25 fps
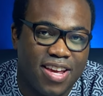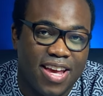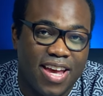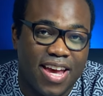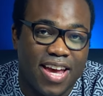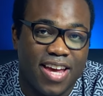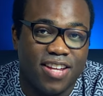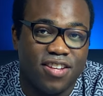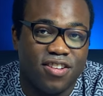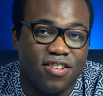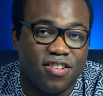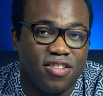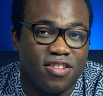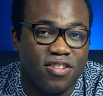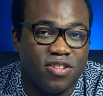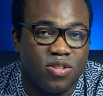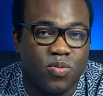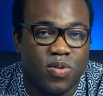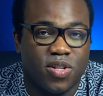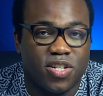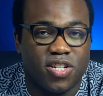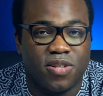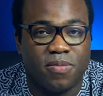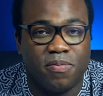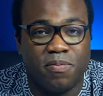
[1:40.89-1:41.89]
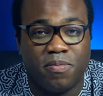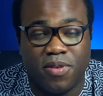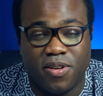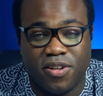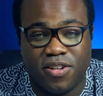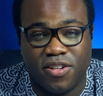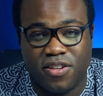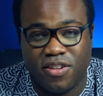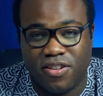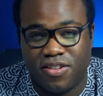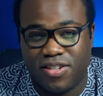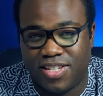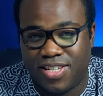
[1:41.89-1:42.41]
and others which
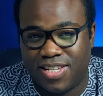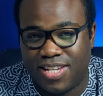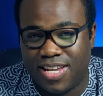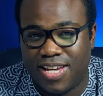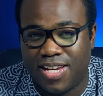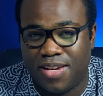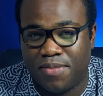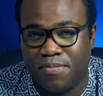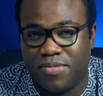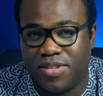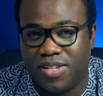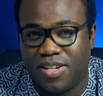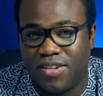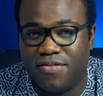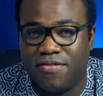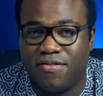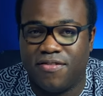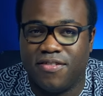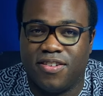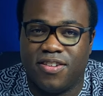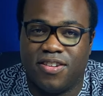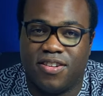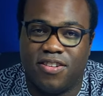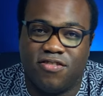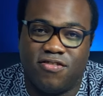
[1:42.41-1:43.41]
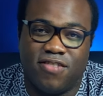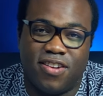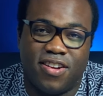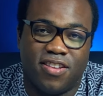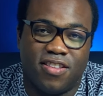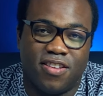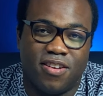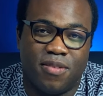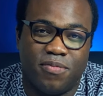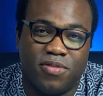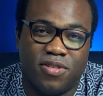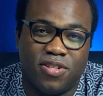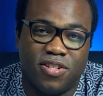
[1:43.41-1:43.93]
combine the same different strength
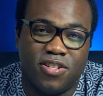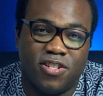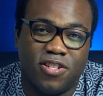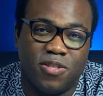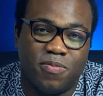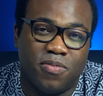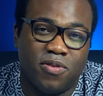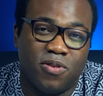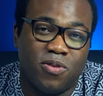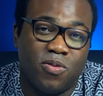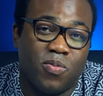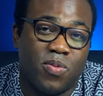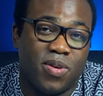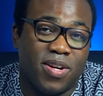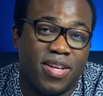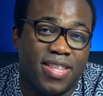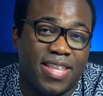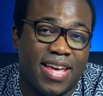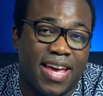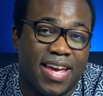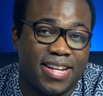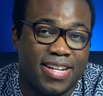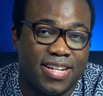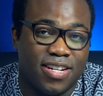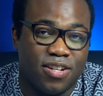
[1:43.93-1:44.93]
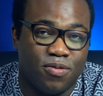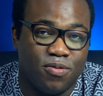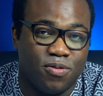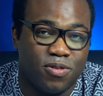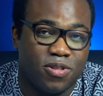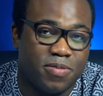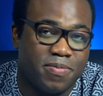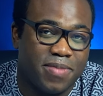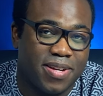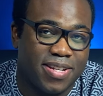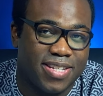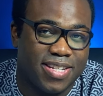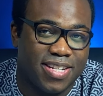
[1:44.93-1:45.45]
options but with added
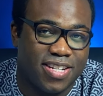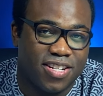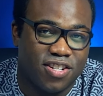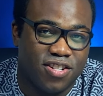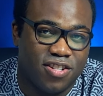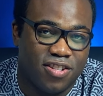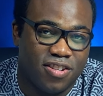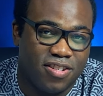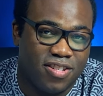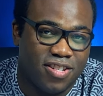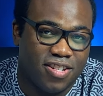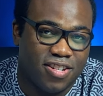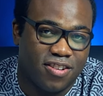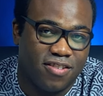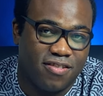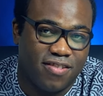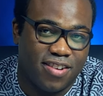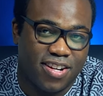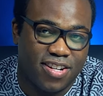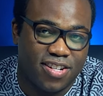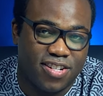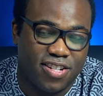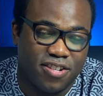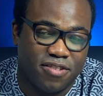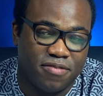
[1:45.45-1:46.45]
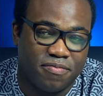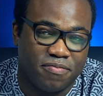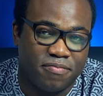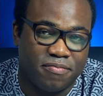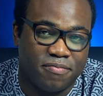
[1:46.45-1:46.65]
Automatic Shutter Correction.